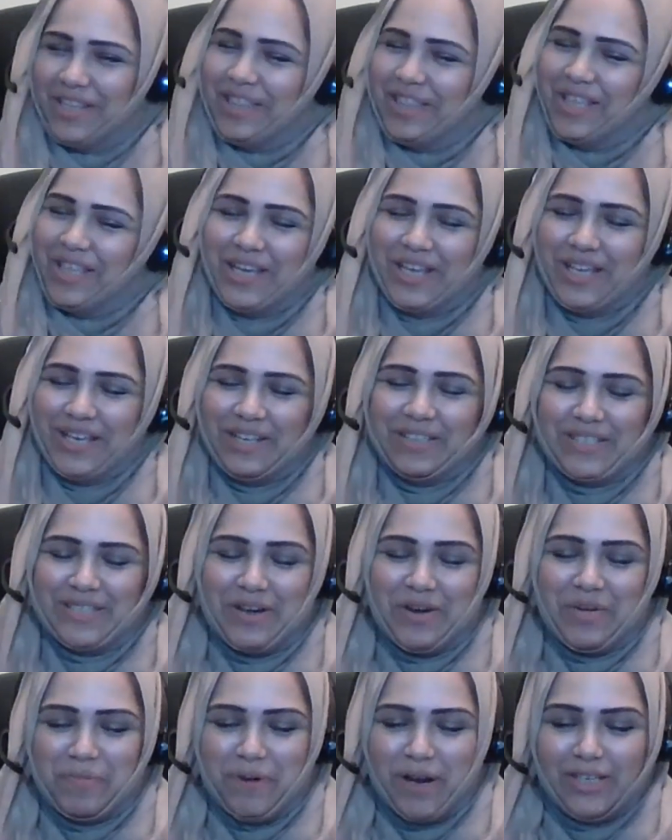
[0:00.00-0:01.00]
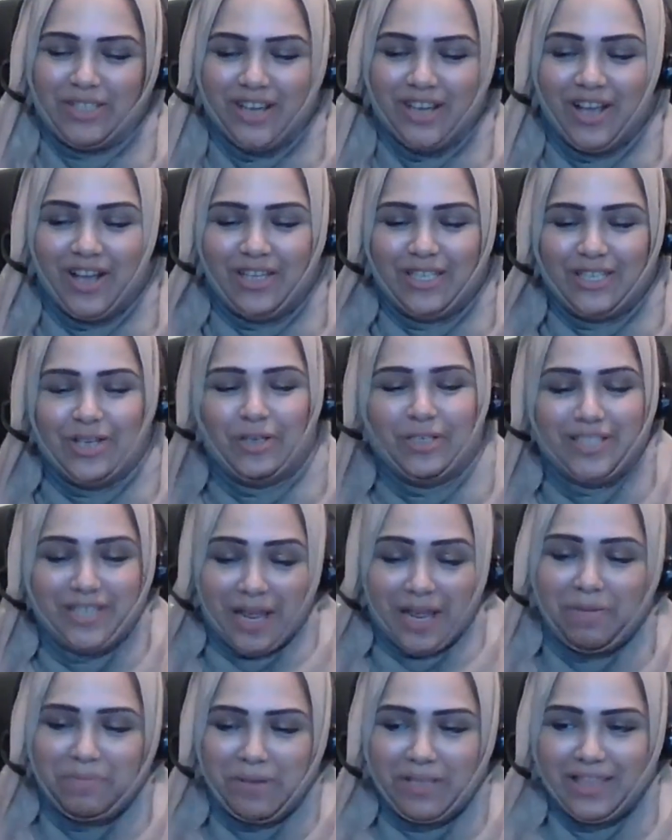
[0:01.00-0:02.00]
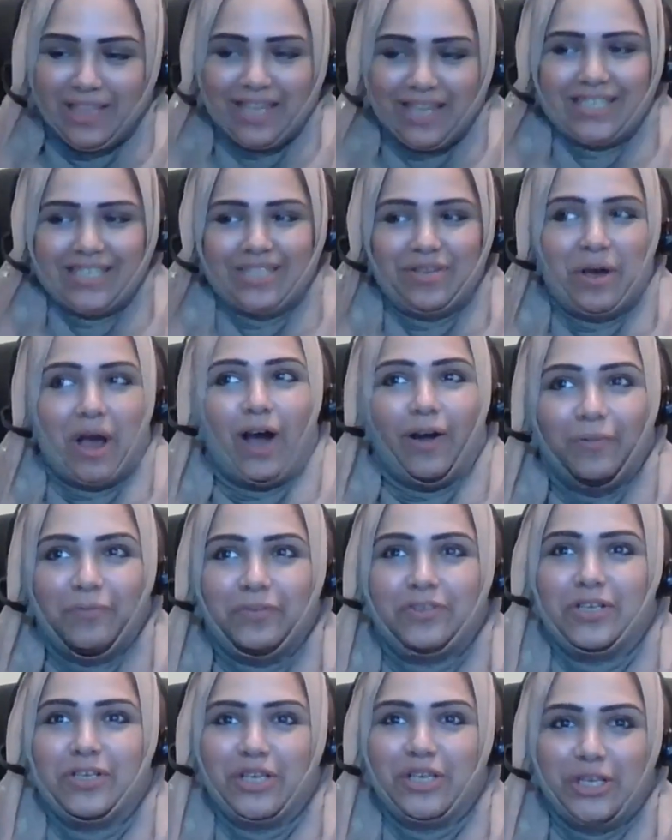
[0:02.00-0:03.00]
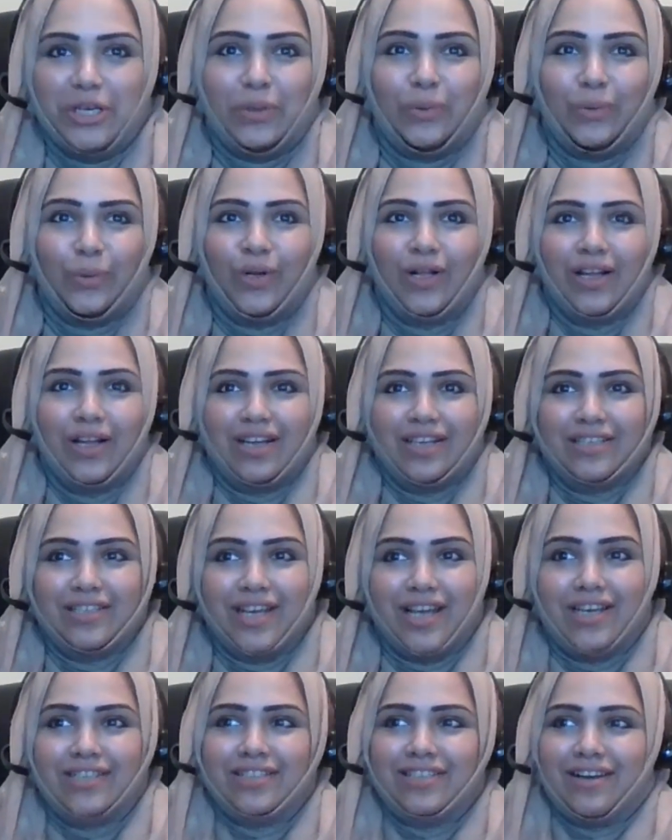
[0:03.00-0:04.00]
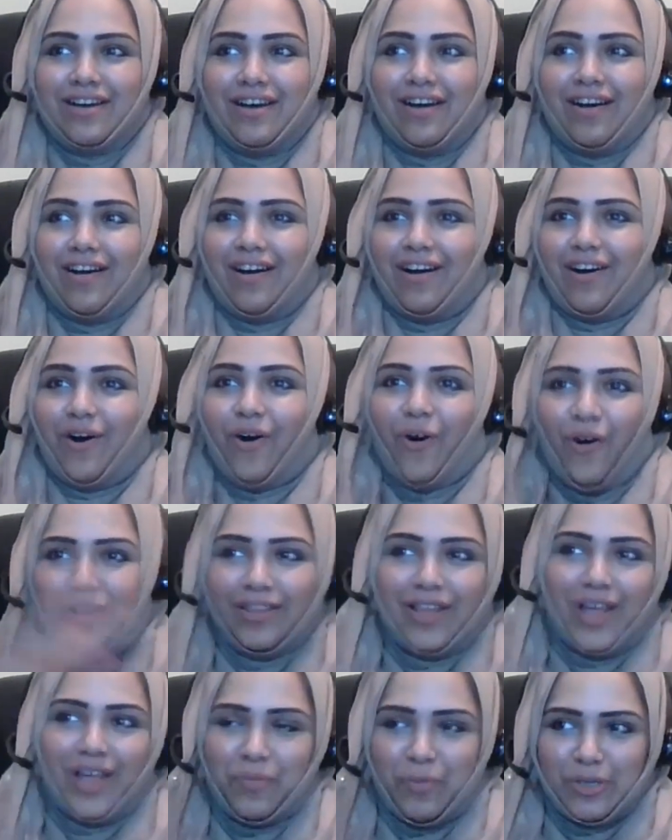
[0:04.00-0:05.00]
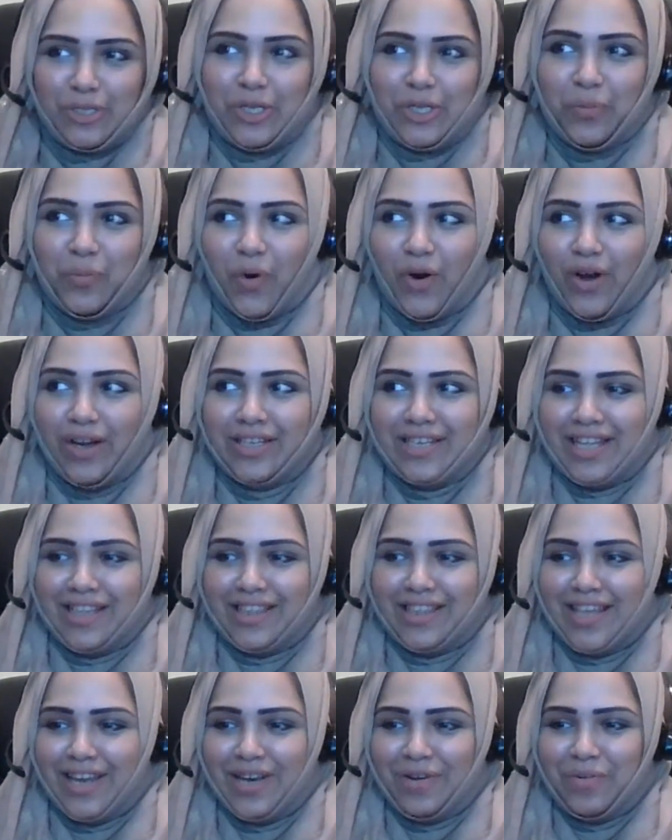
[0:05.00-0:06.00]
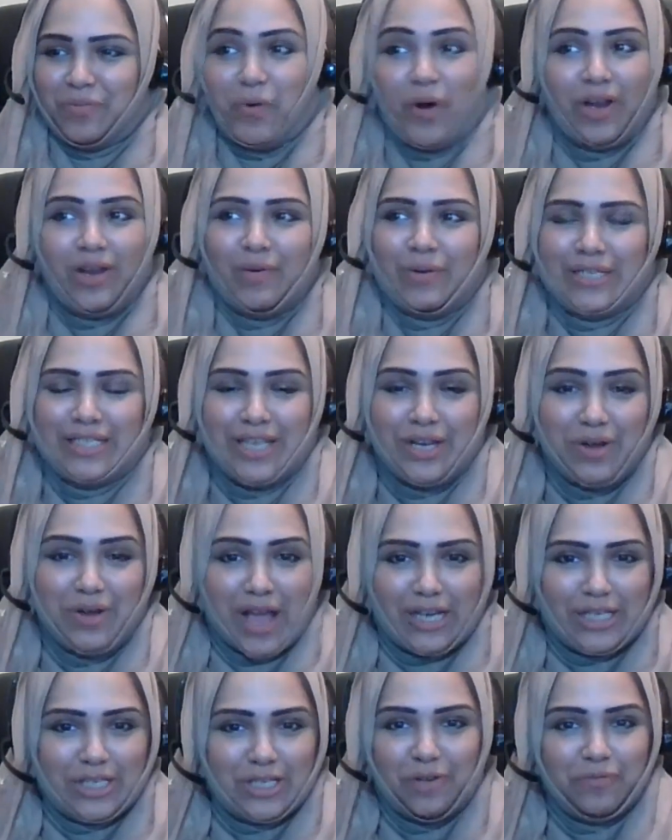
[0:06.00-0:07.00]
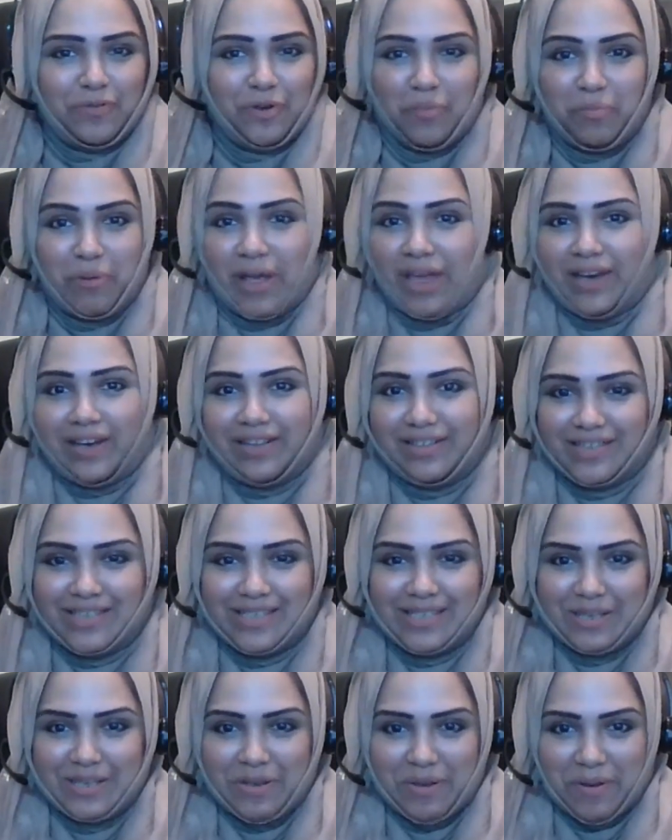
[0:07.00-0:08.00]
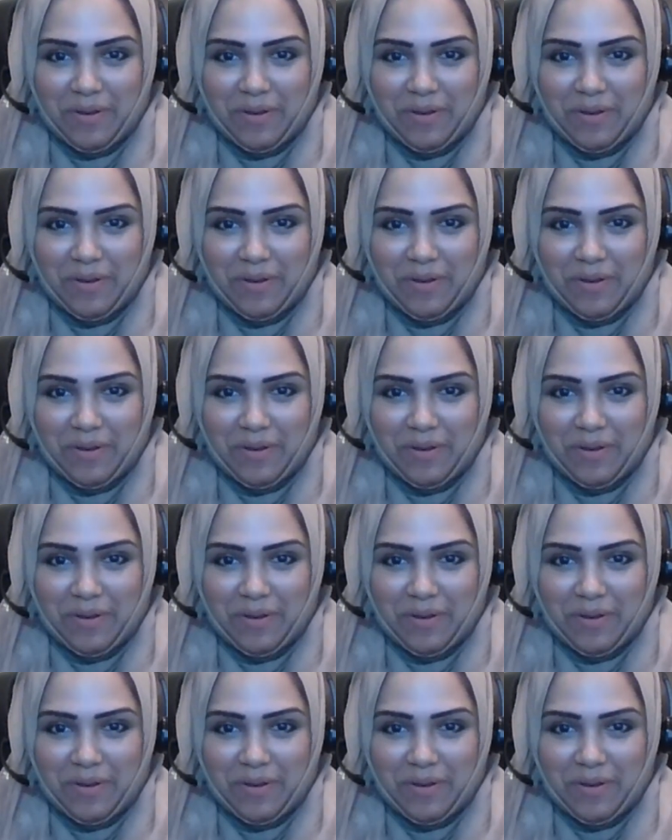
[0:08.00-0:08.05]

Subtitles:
Thank you so much. So tell me this: after you did all that what you want, and then what was the reaction of your parents?